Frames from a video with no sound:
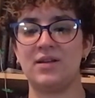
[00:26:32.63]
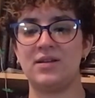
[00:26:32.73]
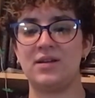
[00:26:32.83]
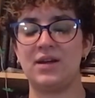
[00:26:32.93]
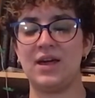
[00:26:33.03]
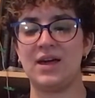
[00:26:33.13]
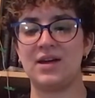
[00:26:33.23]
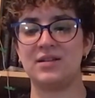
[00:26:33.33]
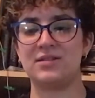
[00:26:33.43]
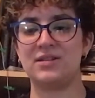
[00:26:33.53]

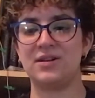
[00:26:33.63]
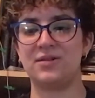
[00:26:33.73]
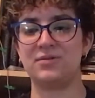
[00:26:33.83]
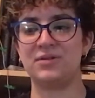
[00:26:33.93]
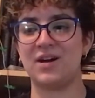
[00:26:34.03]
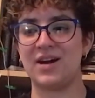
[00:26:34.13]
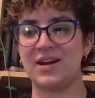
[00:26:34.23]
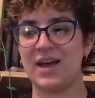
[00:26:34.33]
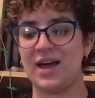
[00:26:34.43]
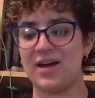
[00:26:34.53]
and, you know, not
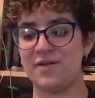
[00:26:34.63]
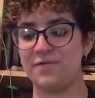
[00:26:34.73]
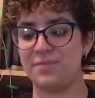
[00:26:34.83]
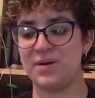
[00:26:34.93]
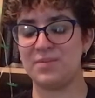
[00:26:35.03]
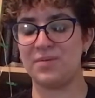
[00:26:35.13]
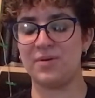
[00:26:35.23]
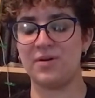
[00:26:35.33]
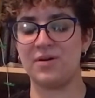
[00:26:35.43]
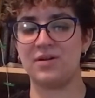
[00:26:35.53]
have
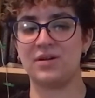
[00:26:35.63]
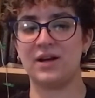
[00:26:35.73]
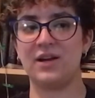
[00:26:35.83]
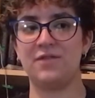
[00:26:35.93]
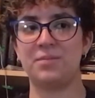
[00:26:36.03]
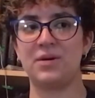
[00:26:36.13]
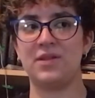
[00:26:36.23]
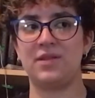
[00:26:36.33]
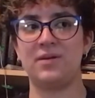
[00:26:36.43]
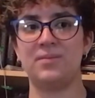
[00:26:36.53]
people kind of
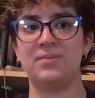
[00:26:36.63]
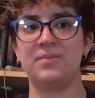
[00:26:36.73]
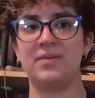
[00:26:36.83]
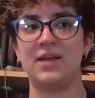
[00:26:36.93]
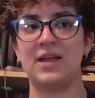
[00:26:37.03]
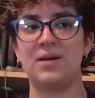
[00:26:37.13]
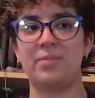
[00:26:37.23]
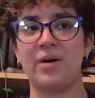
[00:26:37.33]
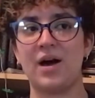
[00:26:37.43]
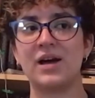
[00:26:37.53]
put them in a
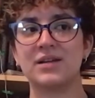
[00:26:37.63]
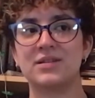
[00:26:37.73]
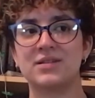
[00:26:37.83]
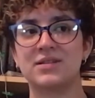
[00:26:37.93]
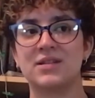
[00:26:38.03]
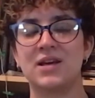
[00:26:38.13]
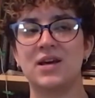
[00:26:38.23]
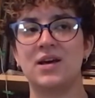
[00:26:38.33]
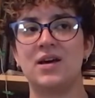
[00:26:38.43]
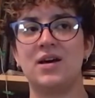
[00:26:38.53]
box
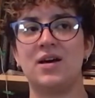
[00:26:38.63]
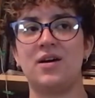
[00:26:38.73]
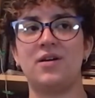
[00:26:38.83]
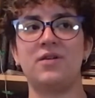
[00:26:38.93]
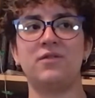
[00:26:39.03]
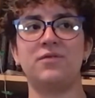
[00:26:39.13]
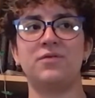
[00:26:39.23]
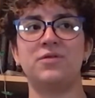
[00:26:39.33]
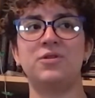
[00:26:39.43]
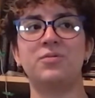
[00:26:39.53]
of
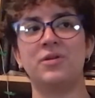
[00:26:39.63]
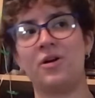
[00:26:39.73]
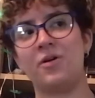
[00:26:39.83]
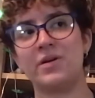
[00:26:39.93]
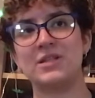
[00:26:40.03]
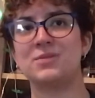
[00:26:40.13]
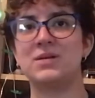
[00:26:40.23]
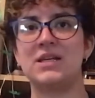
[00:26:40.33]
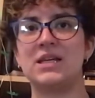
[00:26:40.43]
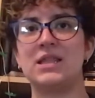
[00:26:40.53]
you will always
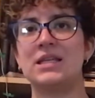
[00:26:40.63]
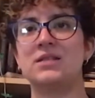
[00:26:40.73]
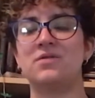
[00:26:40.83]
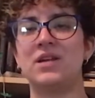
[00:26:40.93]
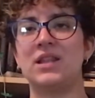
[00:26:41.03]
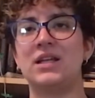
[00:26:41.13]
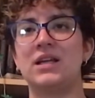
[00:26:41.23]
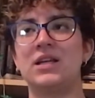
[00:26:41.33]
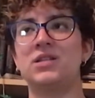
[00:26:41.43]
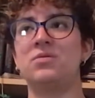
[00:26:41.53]
be this villain
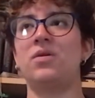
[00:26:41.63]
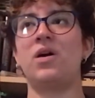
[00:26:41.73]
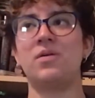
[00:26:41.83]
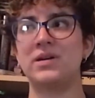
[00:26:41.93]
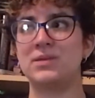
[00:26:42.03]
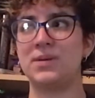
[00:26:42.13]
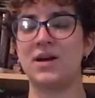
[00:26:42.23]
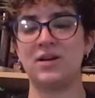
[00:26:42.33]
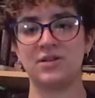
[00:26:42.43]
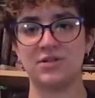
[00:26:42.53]
and you will always be
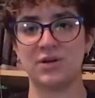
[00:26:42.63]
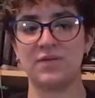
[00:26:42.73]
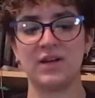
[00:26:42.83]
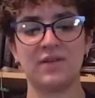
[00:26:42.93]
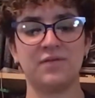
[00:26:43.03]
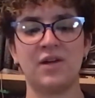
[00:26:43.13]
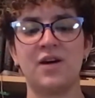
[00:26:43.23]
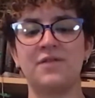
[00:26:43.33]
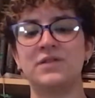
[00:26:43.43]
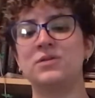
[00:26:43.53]
undeserving of
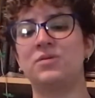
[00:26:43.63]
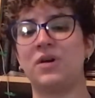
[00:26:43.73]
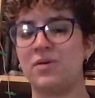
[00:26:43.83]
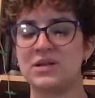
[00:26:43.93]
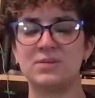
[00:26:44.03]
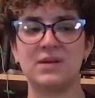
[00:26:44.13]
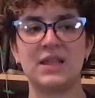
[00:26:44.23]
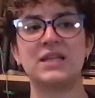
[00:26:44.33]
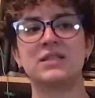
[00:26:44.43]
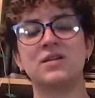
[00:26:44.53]
love and you will always be
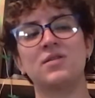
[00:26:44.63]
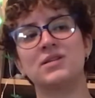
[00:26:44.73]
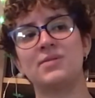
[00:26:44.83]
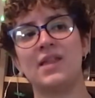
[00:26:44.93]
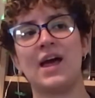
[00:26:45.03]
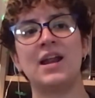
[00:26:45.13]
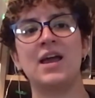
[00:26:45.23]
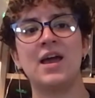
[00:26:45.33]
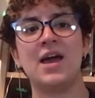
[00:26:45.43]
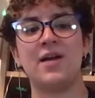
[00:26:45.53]
this and always be that,
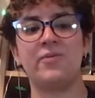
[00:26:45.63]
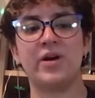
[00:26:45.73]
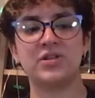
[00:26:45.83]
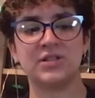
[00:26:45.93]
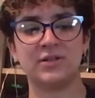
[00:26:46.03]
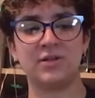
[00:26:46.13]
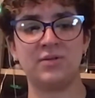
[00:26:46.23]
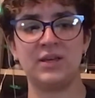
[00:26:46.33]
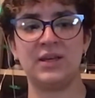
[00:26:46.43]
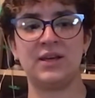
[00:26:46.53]
and watching
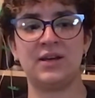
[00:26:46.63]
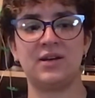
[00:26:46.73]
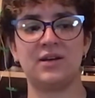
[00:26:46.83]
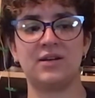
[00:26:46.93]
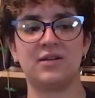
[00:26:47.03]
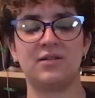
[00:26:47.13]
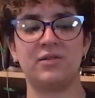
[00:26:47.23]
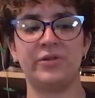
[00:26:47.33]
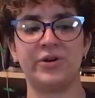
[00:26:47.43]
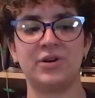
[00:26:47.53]
Loki
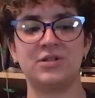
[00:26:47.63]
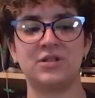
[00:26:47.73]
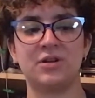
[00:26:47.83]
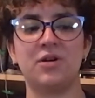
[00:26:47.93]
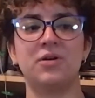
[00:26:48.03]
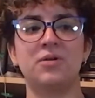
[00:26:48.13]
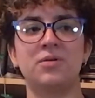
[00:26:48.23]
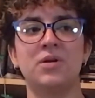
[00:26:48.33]
learn to go,